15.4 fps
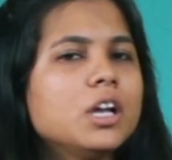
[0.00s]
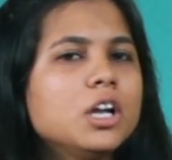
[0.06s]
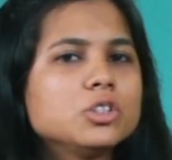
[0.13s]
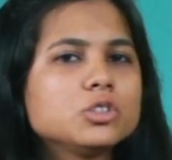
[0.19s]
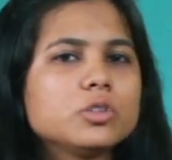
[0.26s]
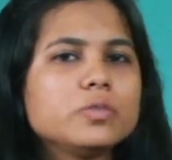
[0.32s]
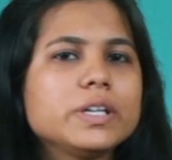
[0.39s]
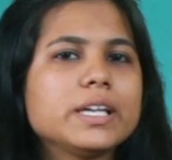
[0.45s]

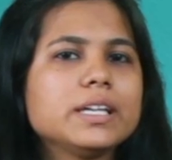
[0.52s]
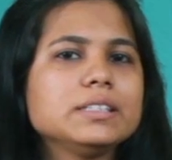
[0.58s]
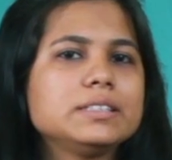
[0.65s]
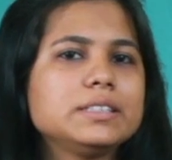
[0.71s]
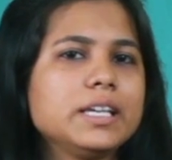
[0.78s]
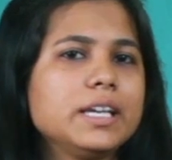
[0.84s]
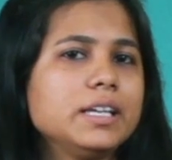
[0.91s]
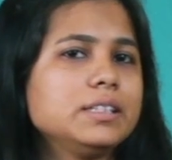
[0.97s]
So we can
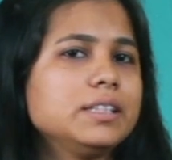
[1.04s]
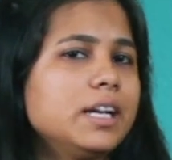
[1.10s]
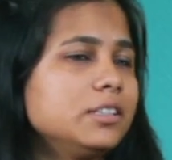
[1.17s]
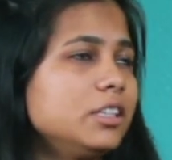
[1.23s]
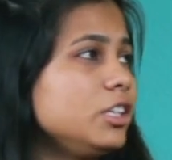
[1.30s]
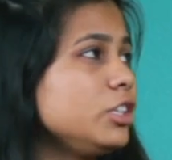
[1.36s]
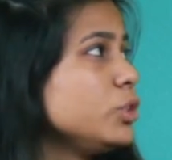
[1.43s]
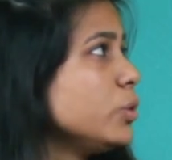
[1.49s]
say that
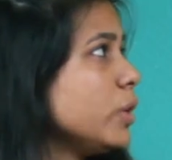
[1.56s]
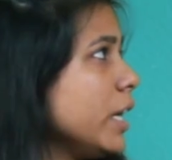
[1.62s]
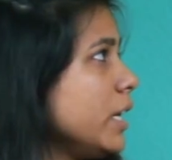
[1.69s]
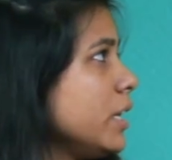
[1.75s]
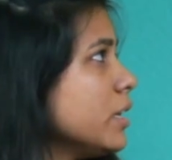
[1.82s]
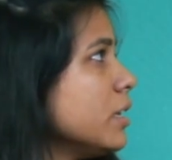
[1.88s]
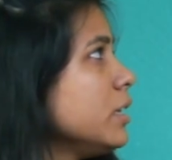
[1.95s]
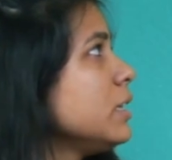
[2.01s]
the
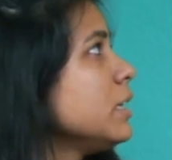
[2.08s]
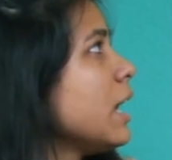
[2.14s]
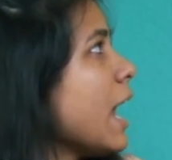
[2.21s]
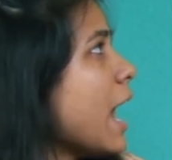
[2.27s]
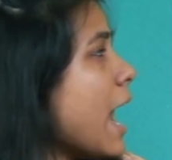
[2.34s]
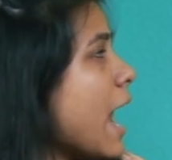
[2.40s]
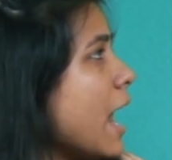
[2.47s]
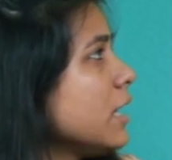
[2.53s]
ureter
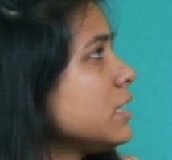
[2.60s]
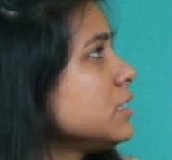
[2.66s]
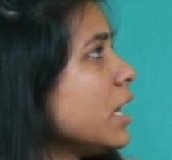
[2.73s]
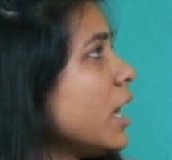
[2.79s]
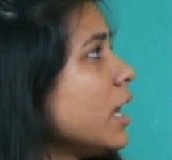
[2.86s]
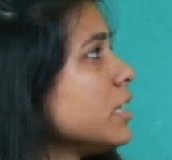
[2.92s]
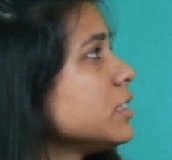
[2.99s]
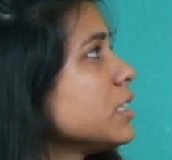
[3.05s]
acts
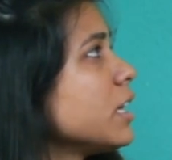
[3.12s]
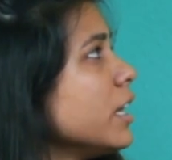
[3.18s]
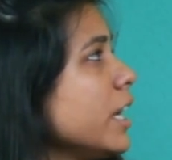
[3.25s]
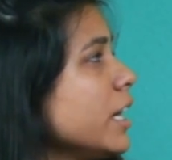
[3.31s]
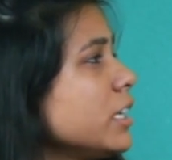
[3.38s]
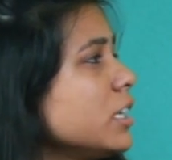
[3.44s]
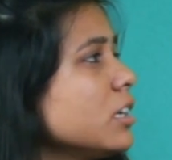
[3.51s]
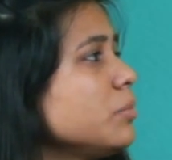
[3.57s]
as a
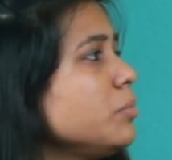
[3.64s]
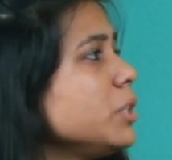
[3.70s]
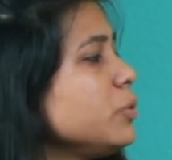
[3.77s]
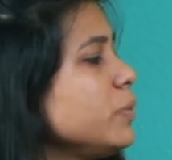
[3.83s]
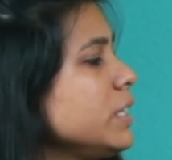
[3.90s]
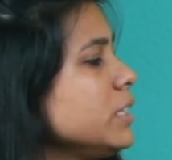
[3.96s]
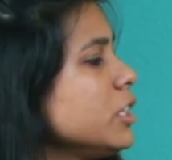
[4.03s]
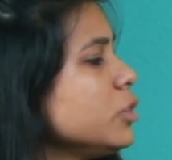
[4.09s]
connector
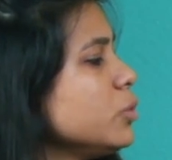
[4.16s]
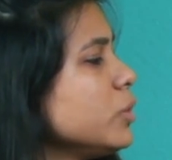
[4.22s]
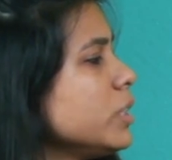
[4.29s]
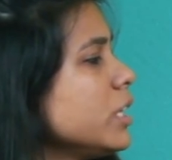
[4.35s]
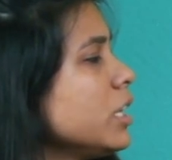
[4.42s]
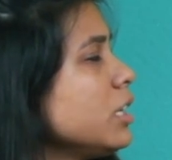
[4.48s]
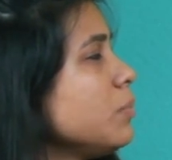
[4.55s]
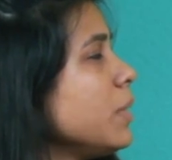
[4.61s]
between the
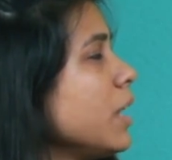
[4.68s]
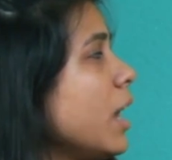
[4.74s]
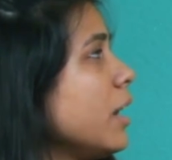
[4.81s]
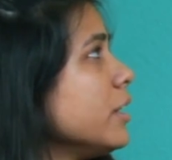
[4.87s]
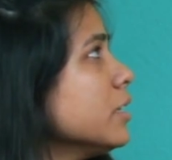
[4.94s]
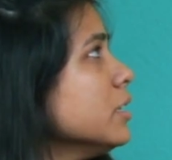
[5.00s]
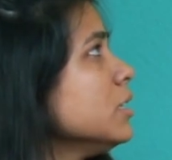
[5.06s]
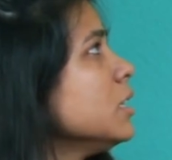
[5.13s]
urinary
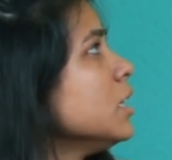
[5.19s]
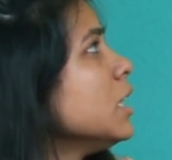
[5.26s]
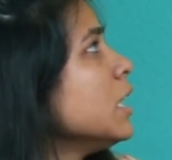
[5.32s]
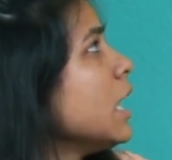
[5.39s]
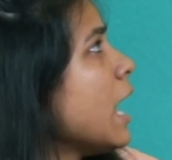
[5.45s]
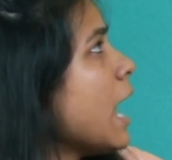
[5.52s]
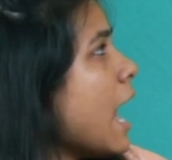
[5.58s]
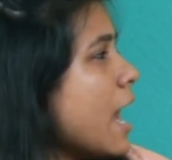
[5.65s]
bladder
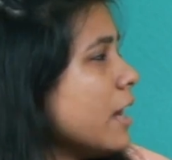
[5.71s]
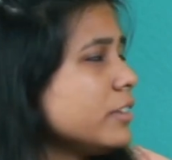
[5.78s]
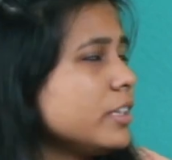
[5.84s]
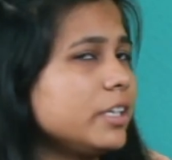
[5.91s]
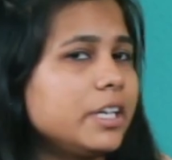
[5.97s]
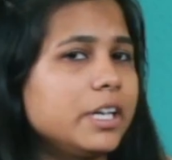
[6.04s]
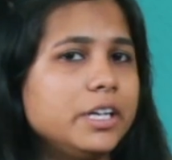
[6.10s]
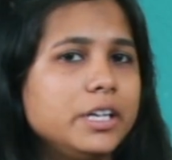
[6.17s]
and
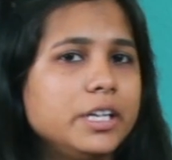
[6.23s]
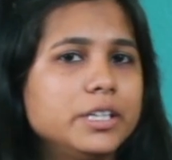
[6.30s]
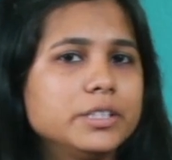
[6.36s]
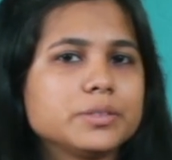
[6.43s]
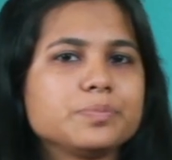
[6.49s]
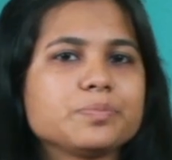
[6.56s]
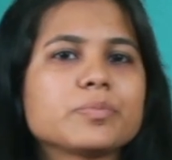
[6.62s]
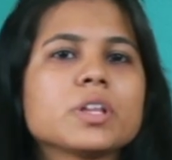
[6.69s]
the kidneys.
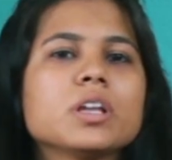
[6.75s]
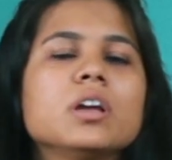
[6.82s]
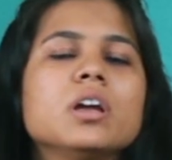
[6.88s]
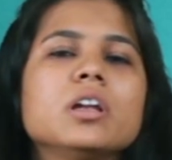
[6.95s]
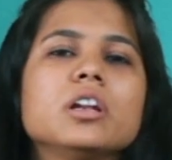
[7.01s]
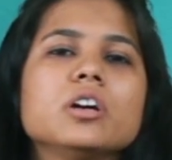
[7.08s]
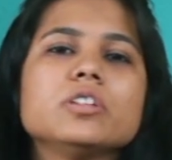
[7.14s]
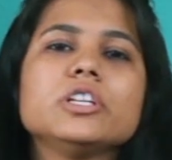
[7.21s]

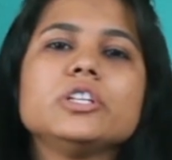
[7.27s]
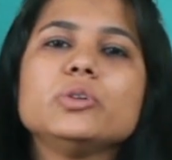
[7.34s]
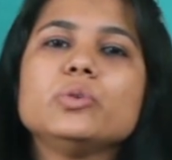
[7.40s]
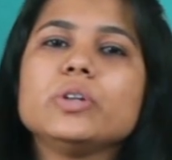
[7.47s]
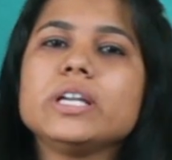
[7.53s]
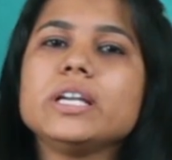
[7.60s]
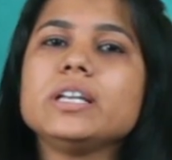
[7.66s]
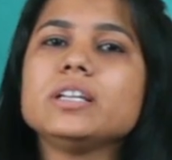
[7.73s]
Now the
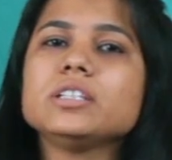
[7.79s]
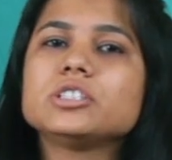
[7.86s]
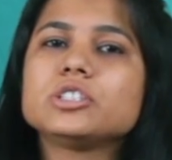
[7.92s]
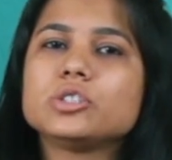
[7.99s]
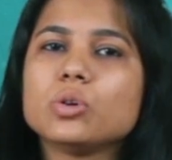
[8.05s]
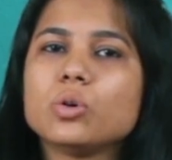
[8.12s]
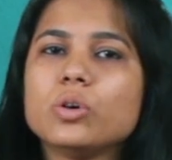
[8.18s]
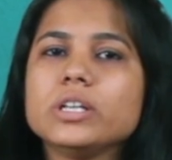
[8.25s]
urine is
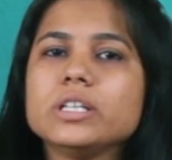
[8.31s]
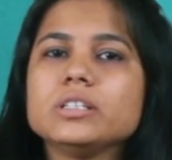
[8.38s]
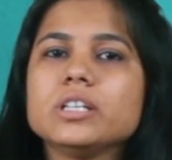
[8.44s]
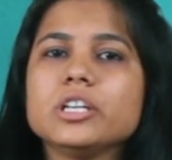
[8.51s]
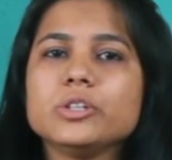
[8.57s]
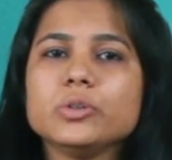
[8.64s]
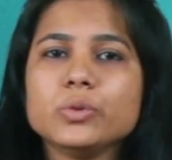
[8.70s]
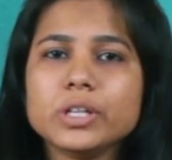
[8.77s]
stored in the
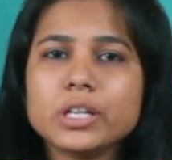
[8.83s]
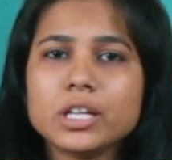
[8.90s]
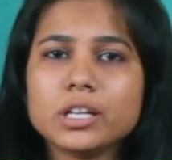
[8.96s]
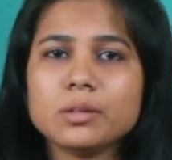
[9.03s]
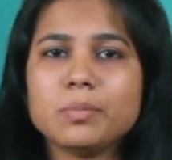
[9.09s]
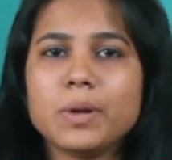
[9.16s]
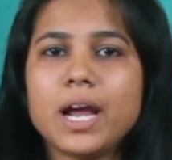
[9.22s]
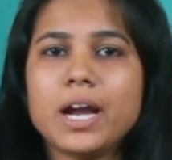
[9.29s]

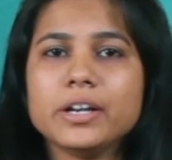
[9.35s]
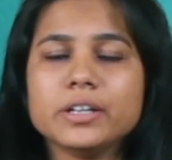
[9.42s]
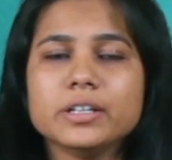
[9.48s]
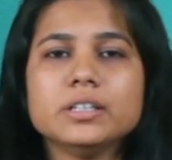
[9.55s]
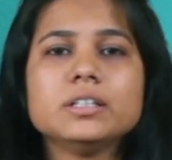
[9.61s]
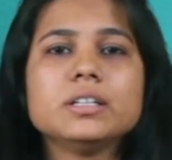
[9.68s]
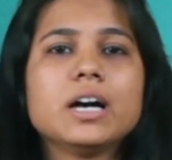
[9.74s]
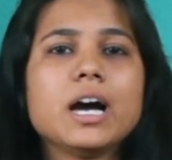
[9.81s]
urinary
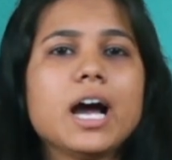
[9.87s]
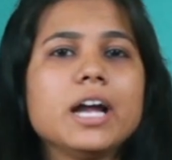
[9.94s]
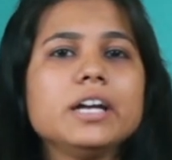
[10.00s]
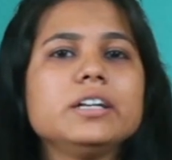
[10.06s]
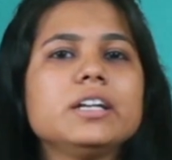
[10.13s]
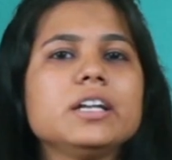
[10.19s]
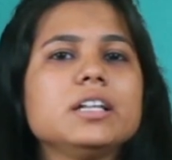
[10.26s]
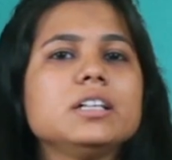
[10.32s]
bladder
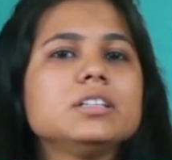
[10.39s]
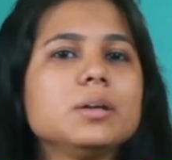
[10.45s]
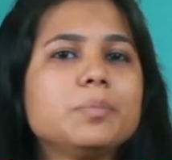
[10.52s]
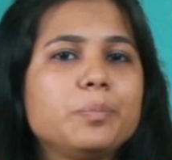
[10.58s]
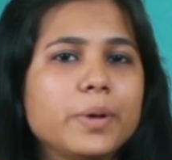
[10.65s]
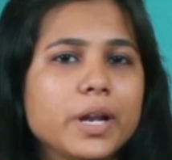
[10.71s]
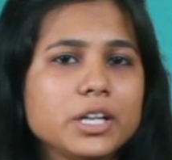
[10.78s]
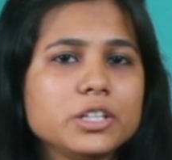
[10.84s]
until the
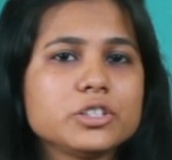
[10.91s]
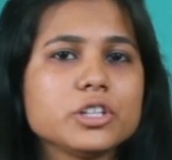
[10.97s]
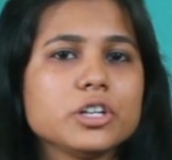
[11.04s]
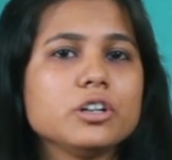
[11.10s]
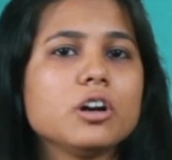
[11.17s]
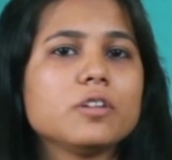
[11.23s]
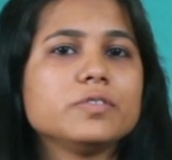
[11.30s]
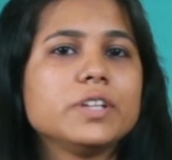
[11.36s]

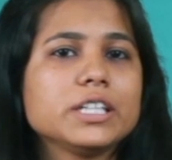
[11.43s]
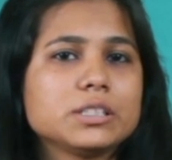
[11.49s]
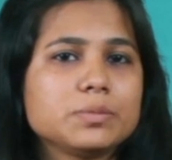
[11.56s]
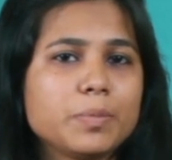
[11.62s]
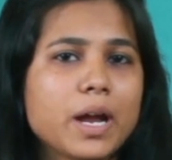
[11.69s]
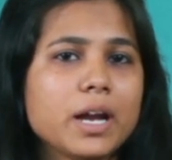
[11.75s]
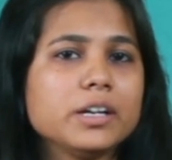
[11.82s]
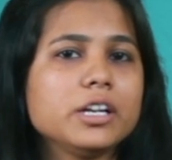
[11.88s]
pressure of the
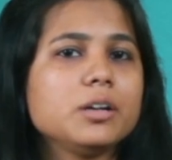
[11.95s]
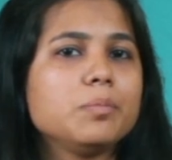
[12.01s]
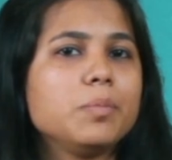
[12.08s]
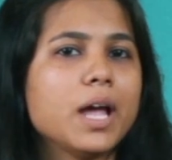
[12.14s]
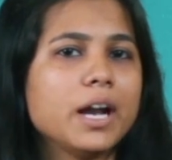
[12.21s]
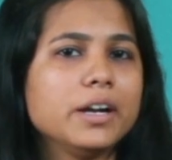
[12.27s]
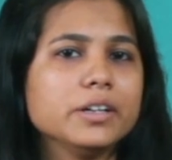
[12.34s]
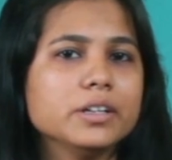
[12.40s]
expanded
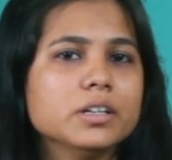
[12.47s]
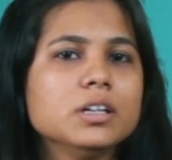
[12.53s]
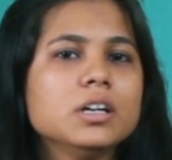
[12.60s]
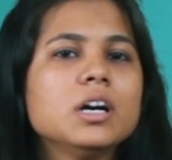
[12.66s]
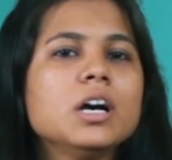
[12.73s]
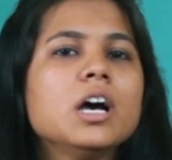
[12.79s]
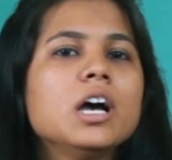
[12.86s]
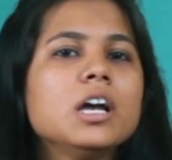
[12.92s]
bladder
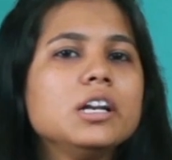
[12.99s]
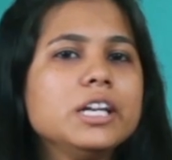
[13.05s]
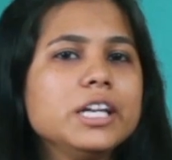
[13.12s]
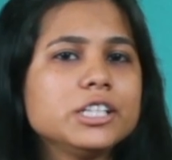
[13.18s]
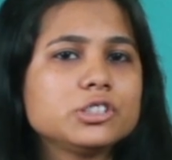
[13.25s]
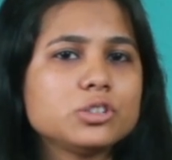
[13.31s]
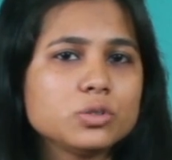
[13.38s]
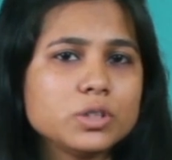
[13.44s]

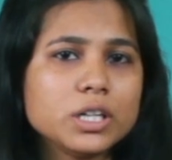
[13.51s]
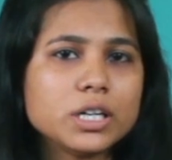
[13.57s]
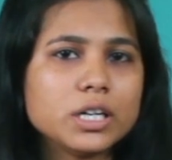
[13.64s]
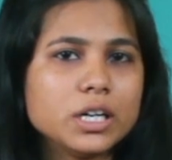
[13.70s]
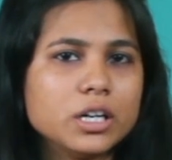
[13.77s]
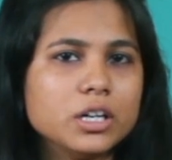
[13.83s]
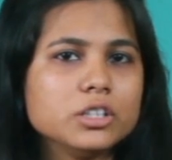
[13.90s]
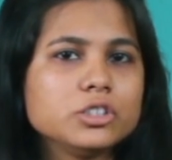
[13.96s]
leads to the
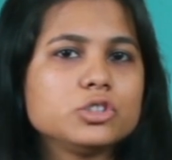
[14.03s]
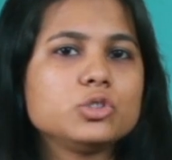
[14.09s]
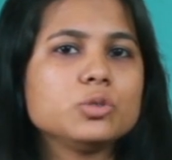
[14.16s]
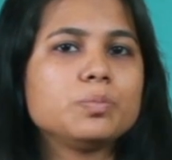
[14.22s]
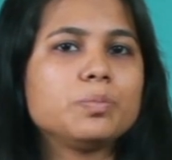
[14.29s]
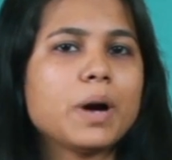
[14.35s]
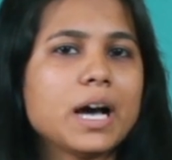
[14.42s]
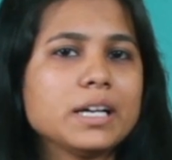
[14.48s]
urge
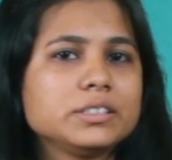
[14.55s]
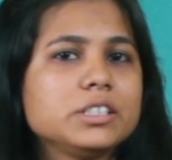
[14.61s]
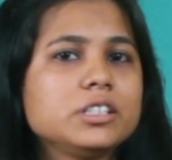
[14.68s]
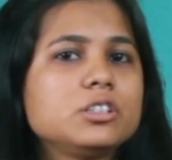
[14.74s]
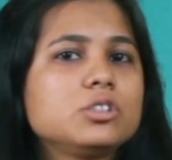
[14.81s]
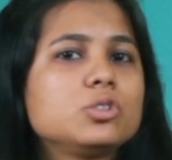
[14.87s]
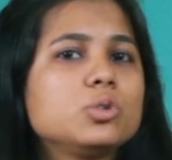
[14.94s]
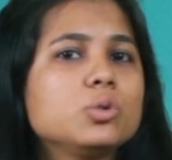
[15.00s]
to pass it
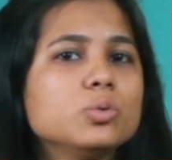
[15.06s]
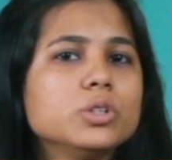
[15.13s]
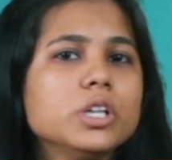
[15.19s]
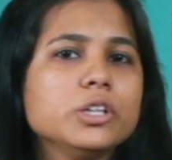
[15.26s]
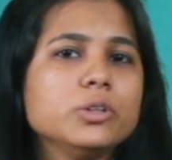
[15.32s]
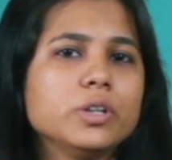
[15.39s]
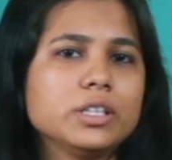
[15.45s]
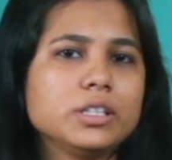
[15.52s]
through the
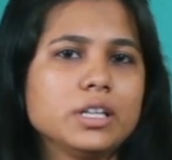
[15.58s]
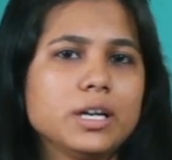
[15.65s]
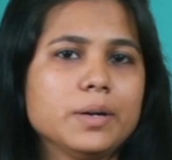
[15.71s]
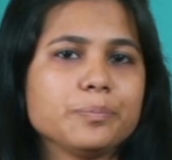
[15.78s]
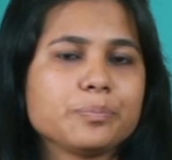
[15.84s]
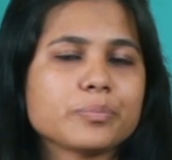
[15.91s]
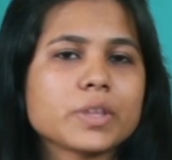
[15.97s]
urethra.